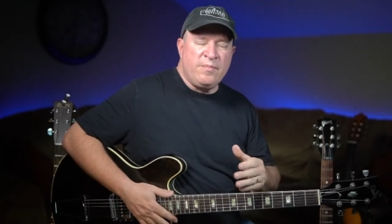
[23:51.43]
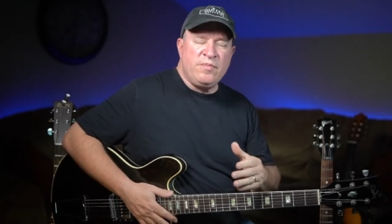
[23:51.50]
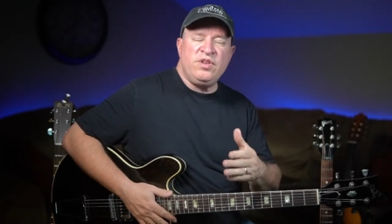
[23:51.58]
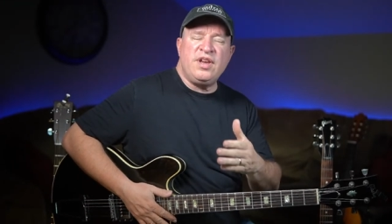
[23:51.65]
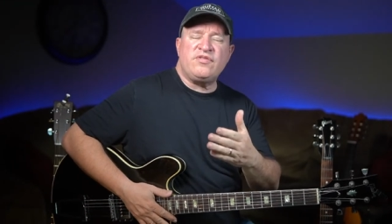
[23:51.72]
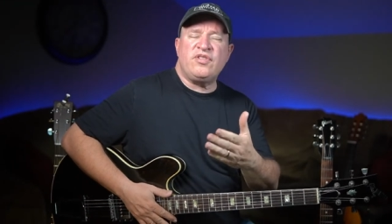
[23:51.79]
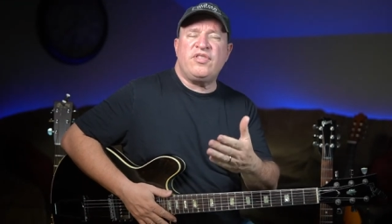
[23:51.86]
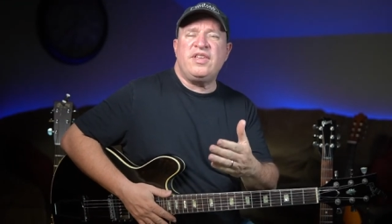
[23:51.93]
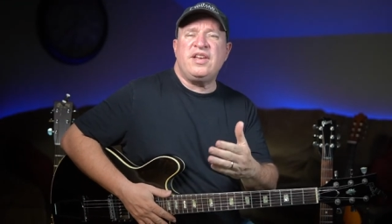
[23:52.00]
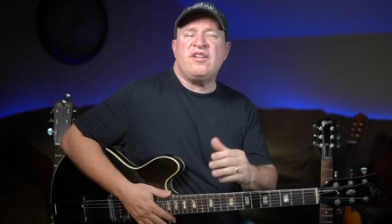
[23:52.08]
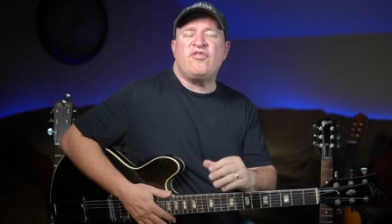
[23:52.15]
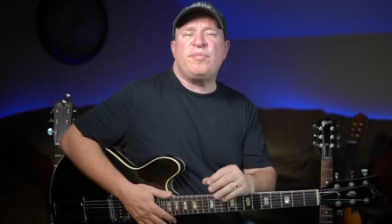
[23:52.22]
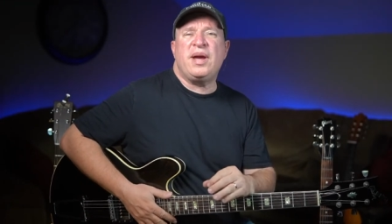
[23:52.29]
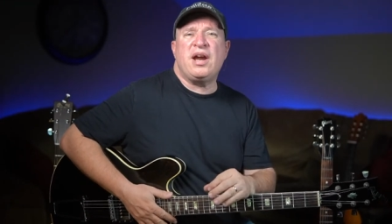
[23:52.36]
you have to think
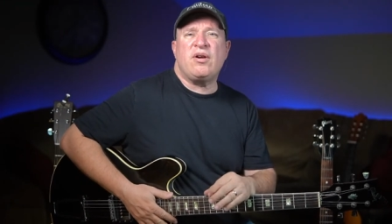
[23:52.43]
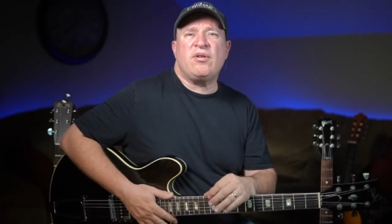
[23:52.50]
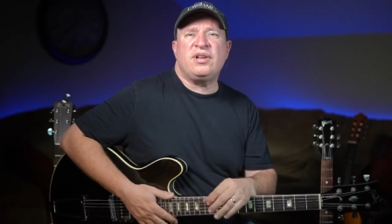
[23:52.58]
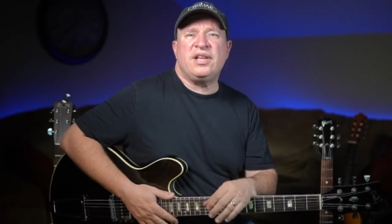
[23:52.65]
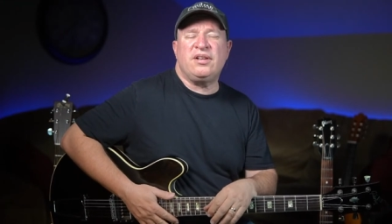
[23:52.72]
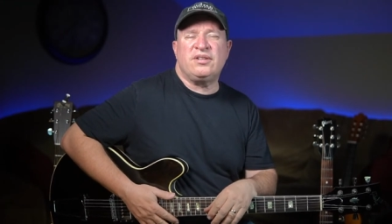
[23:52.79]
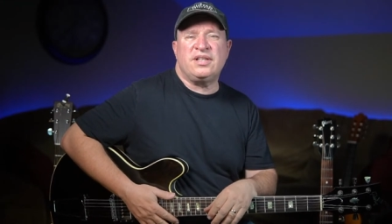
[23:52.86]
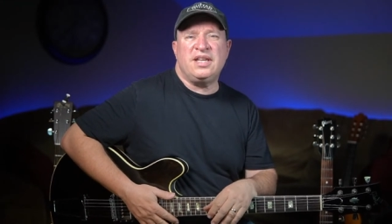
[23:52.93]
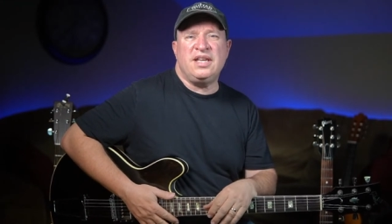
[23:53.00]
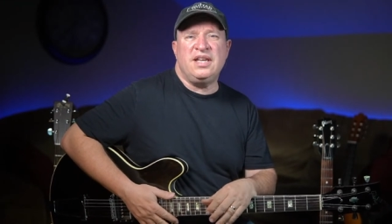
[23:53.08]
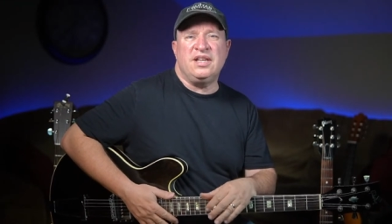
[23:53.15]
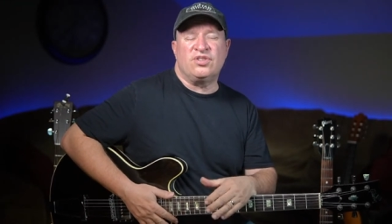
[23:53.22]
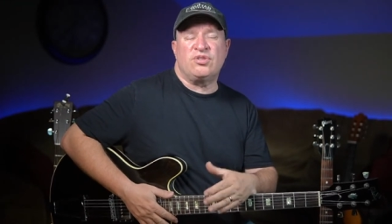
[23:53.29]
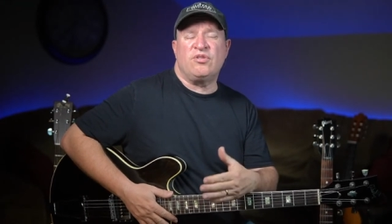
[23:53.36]
of parallel keys.